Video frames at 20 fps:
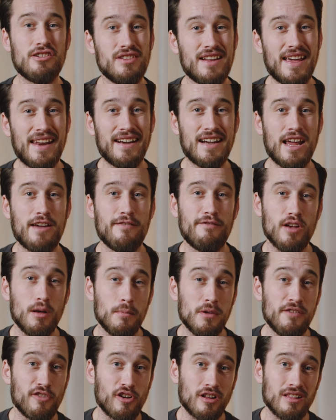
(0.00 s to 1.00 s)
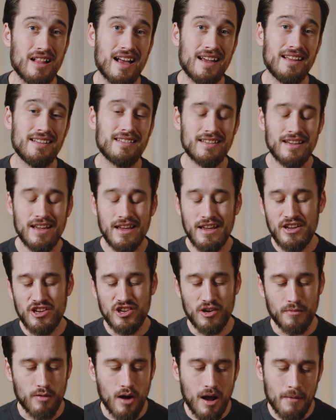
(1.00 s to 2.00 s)
day-to-day filming for clients,
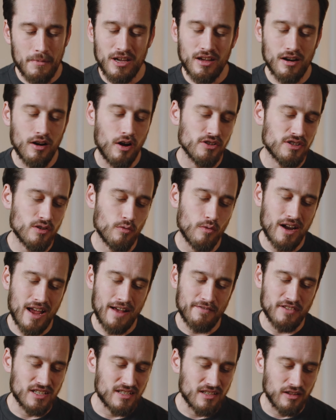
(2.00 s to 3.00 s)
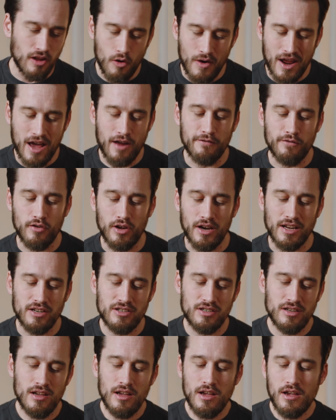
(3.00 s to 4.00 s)
you're probably gonna also wanna have to slow down
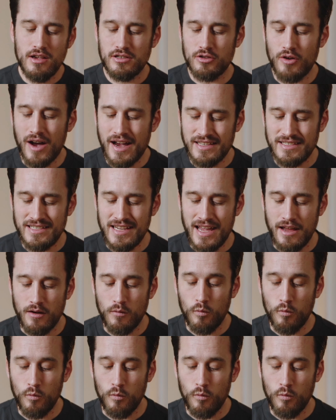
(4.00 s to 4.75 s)
footage. So I set